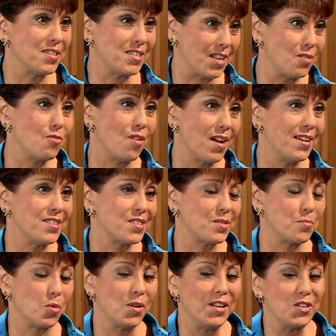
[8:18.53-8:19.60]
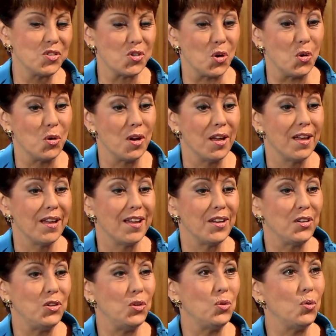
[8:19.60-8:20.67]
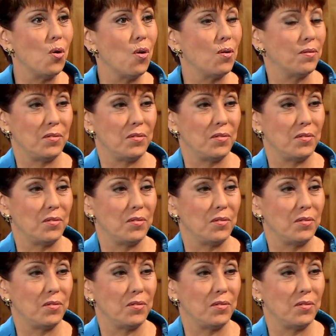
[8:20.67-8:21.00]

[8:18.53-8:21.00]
Sunrise morning show, you,